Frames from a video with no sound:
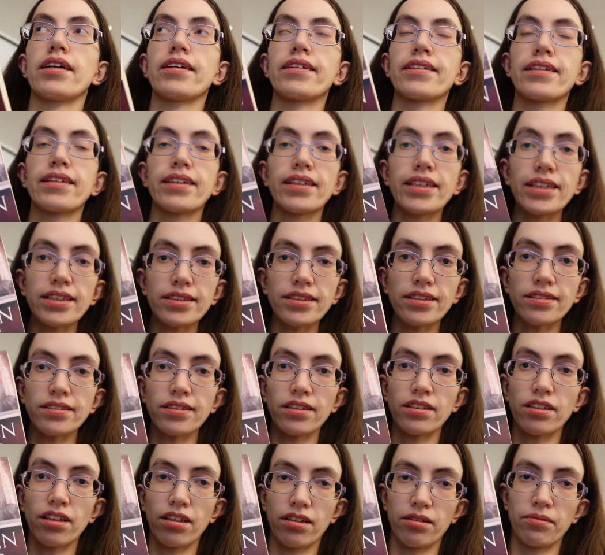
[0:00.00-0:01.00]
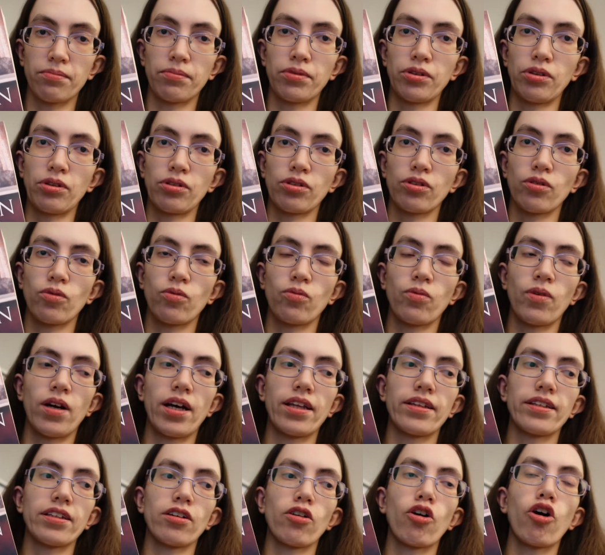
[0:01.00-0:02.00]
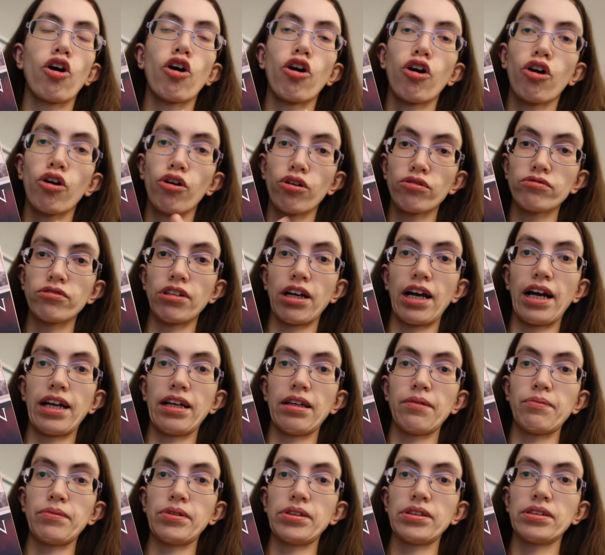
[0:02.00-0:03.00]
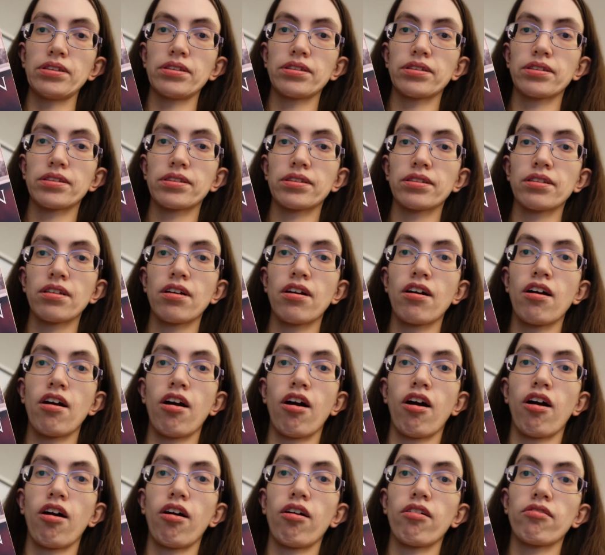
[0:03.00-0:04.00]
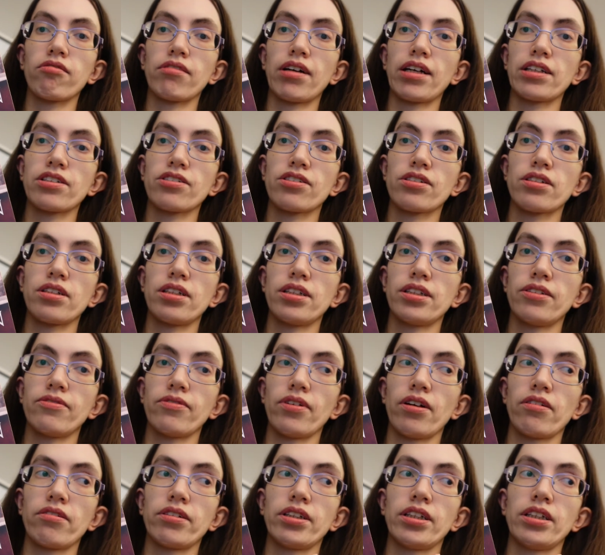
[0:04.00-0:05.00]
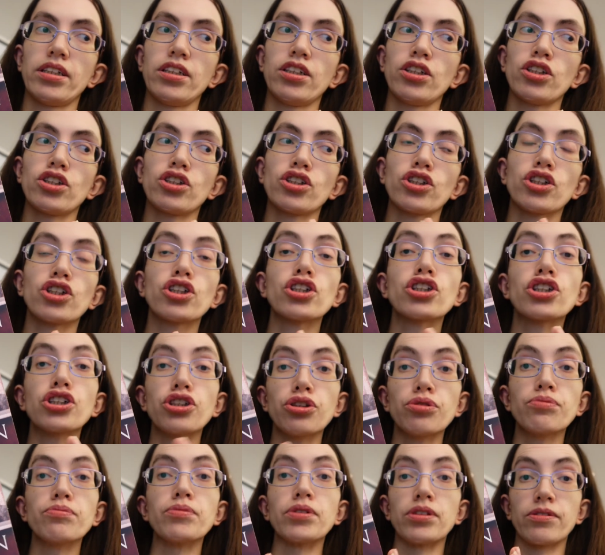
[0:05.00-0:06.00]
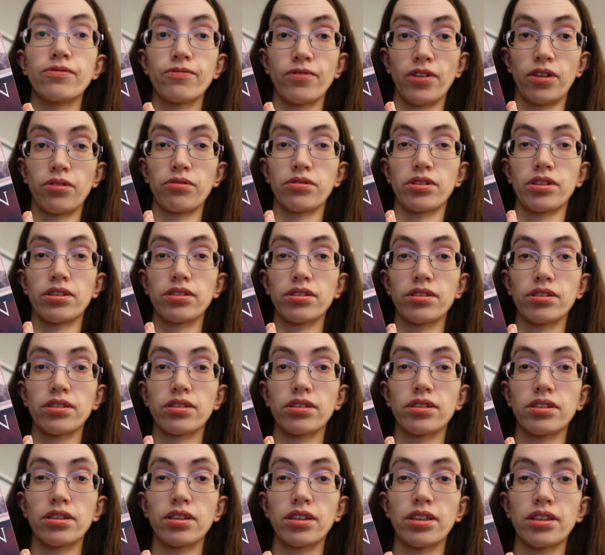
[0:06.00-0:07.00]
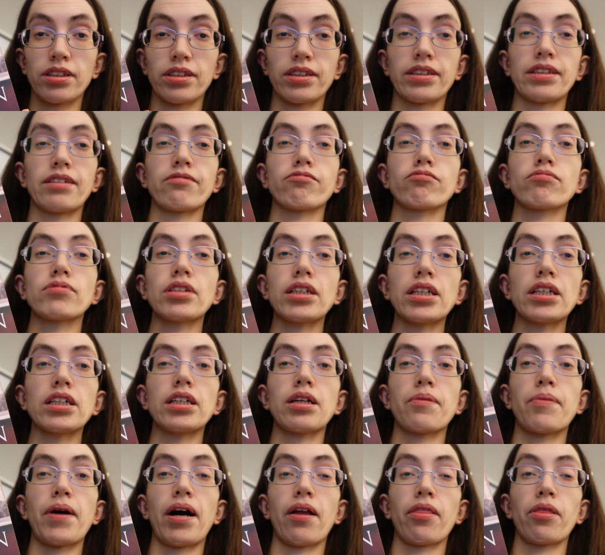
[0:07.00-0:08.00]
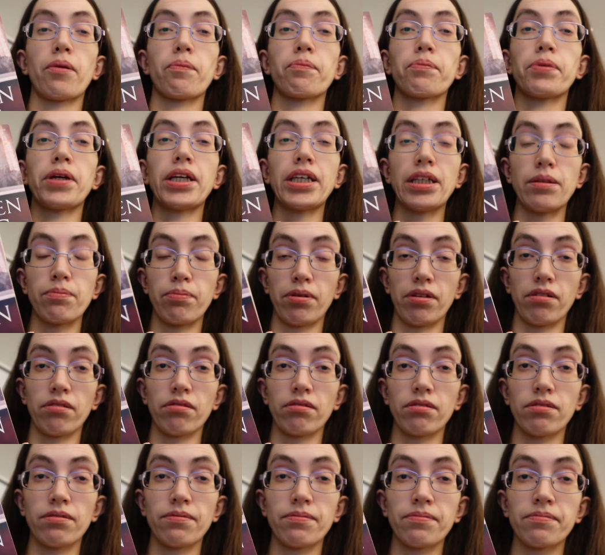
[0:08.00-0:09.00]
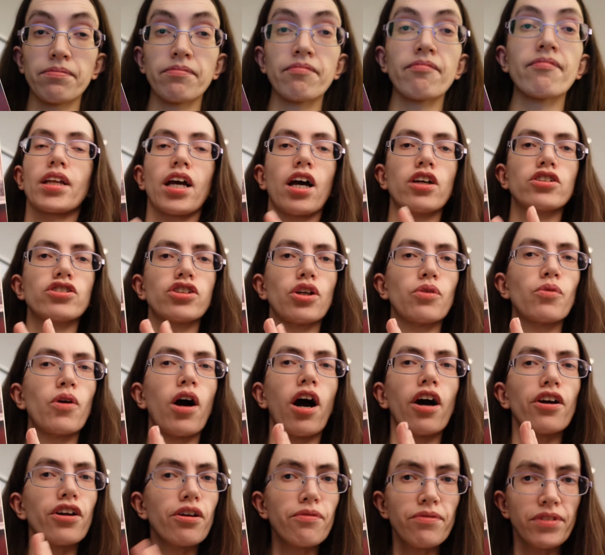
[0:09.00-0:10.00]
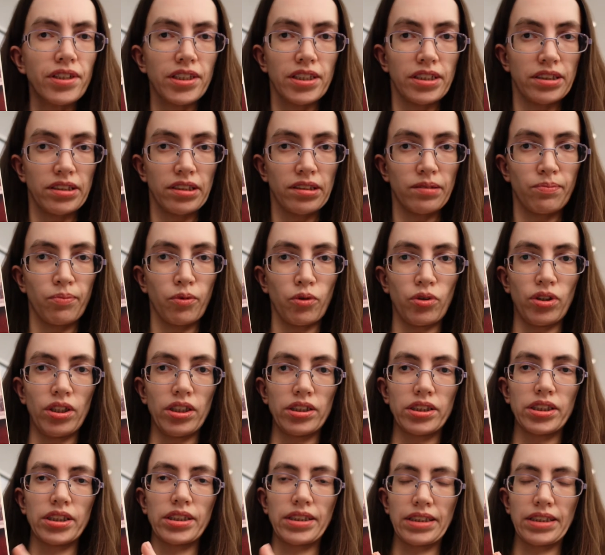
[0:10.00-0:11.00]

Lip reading: This is another book where the horror elements are actually very human focused. They're really about the people. So I don't think it's a spoiler to